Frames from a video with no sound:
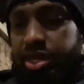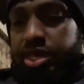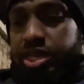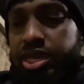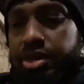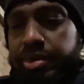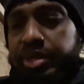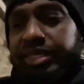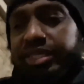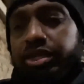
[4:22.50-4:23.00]

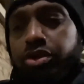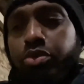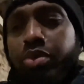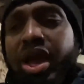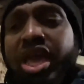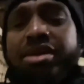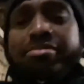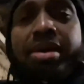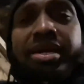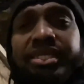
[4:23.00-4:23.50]
You must see the
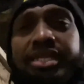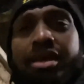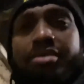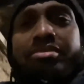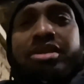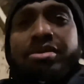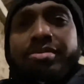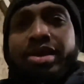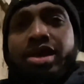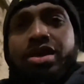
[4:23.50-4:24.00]
white bottom,
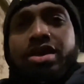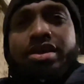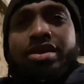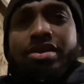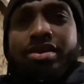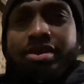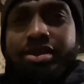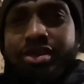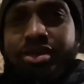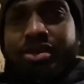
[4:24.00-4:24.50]
them, yeah.
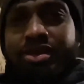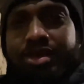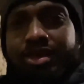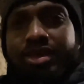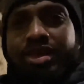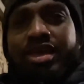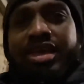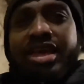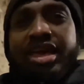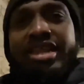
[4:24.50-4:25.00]

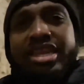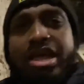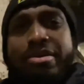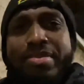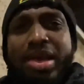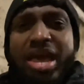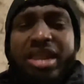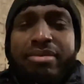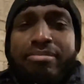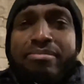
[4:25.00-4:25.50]

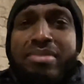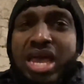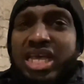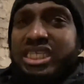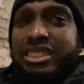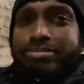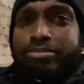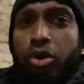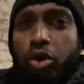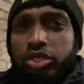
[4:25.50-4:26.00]
Them are the
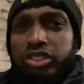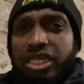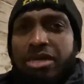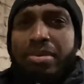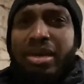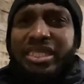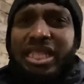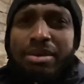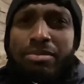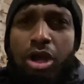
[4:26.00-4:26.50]
best boots. Now
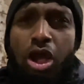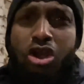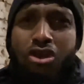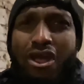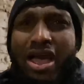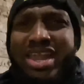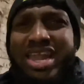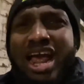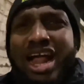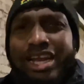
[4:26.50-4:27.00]
what about
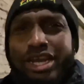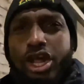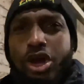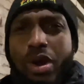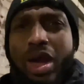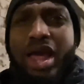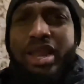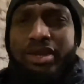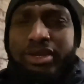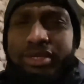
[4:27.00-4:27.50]

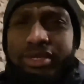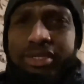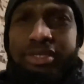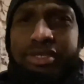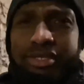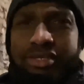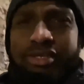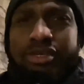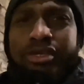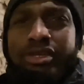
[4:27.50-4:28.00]
Ronaldo
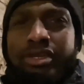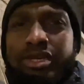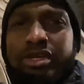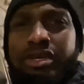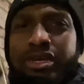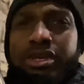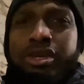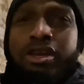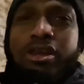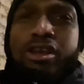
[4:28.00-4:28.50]

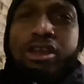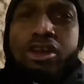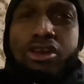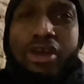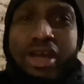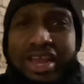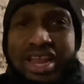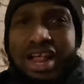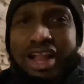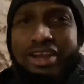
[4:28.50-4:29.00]

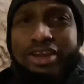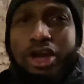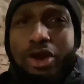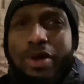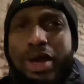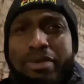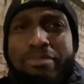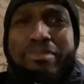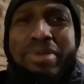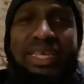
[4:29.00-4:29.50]

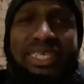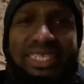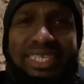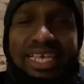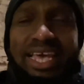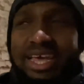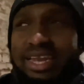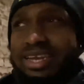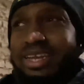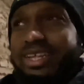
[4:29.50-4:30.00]
and
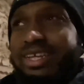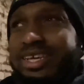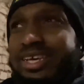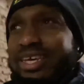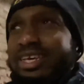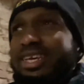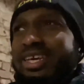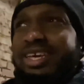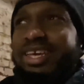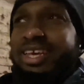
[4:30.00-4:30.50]
Messi and
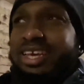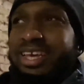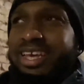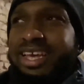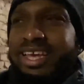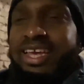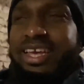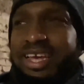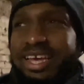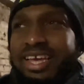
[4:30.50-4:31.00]

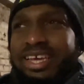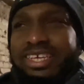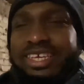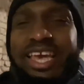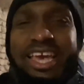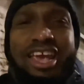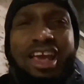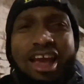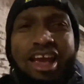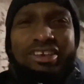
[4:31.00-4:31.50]

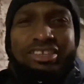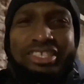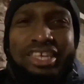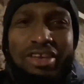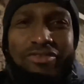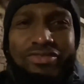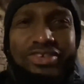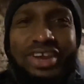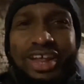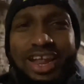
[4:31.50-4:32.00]

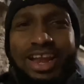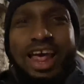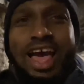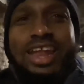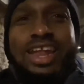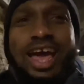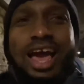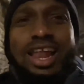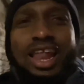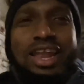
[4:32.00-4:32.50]
KR7
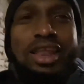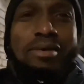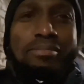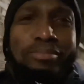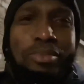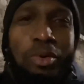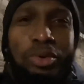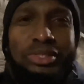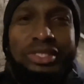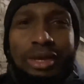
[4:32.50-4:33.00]
and all of them
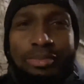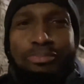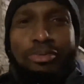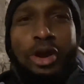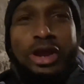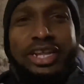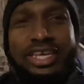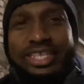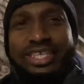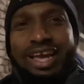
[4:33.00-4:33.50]
boots, the
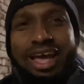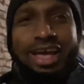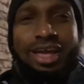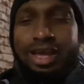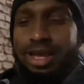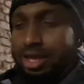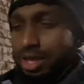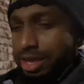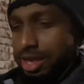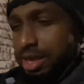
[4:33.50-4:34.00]
Predator.
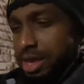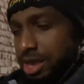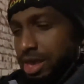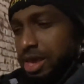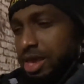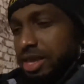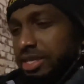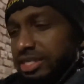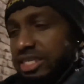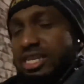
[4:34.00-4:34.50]

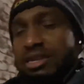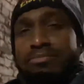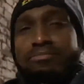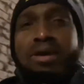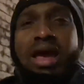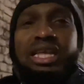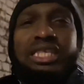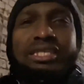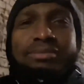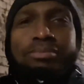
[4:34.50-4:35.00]
See the
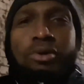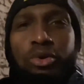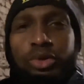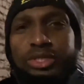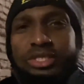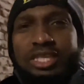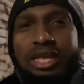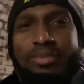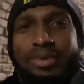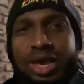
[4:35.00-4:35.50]
best
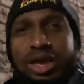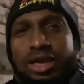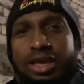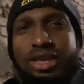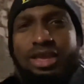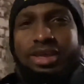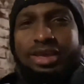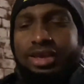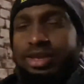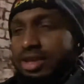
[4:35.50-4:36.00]
boots, them are
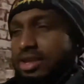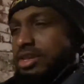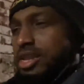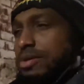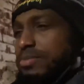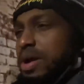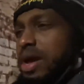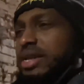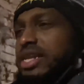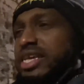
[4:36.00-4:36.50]

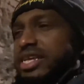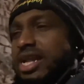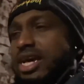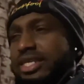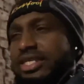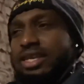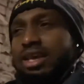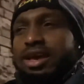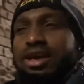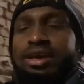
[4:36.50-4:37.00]
the dealers.